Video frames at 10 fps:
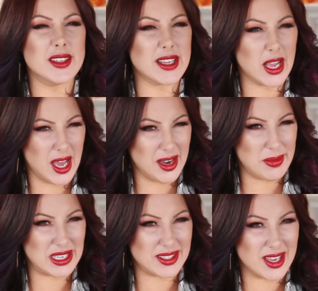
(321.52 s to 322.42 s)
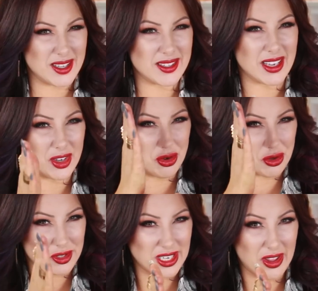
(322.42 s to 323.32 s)
Does that kind of make sense? Like
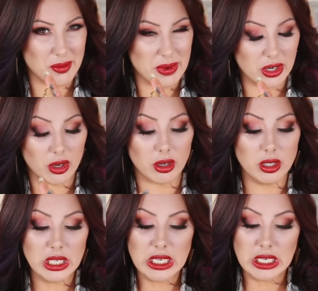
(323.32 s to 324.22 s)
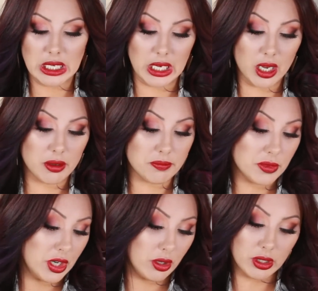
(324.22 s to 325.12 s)
neutrals down the middle.
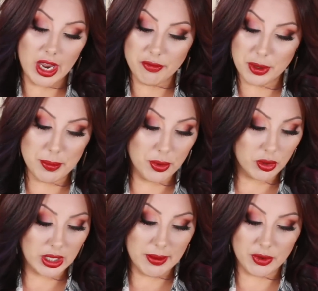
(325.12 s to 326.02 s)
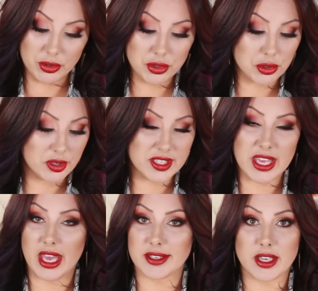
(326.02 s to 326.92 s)
Um, you know, a lot of people claim they're neutral because
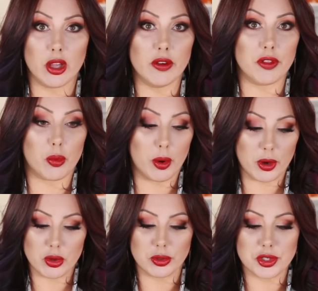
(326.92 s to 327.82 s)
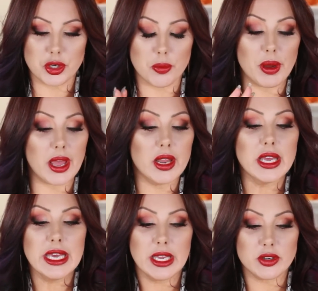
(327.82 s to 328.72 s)
they can't tell if they're warm or cool too. But
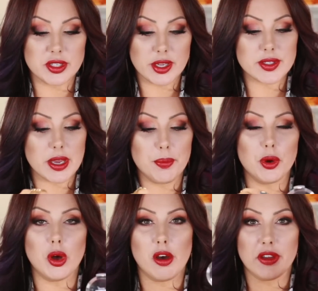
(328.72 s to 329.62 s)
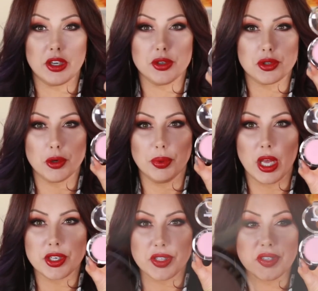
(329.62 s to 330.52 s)
here's an example of a neutral
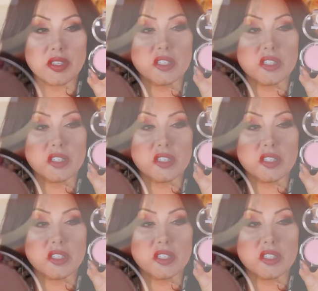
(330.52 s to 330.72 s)
blush. This